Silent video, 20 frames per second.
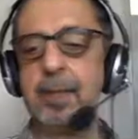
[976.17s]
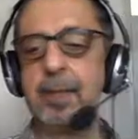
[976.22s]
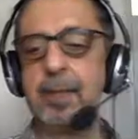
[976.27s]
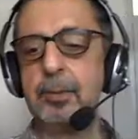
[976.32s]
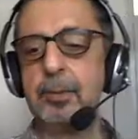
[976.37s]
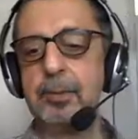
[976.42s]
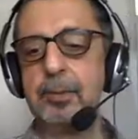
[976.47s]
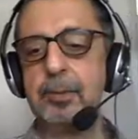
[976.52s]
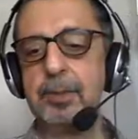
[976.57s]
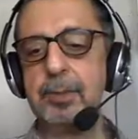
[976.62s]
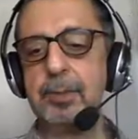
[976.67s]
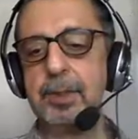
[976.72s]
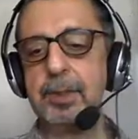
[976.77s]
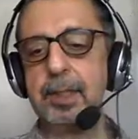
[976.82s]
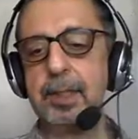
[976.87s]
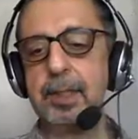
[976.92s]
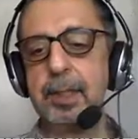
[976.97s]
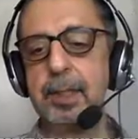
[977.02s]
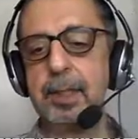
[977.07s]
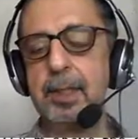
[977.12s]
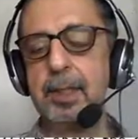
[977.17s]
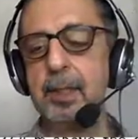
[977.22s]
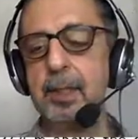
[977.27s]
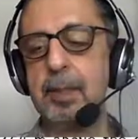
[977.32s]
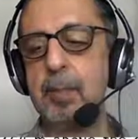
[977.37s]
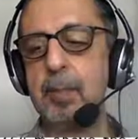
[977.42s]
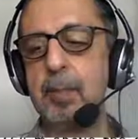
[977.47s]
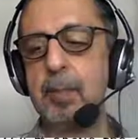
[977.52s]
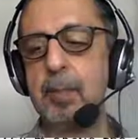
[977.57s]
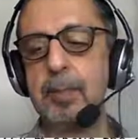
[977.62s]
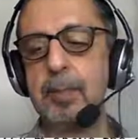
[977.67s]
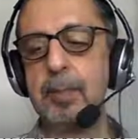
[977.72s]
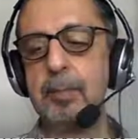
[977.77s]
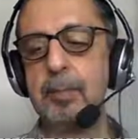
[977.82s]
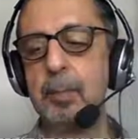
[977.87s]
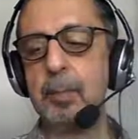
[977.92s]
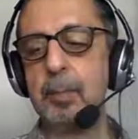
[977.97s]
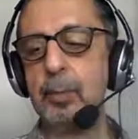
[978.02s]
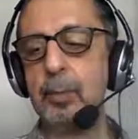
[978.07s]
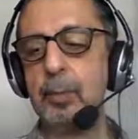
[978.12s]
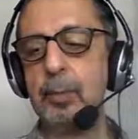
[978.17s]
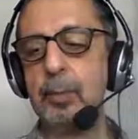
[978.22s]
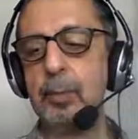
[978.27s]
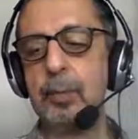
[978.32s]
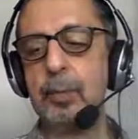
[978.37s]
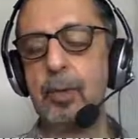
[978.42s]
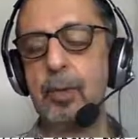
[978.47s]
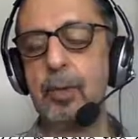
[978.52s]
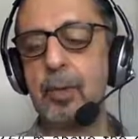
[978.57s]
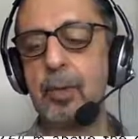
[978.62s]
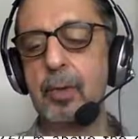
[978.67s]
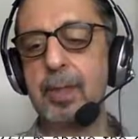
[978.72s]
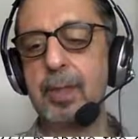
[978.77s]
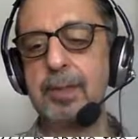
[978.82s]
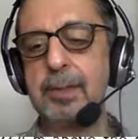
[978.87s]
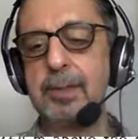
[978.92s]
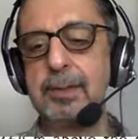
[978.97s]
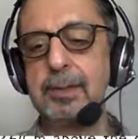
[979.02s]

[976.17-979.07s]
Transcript: to you here in the bottom two drawings,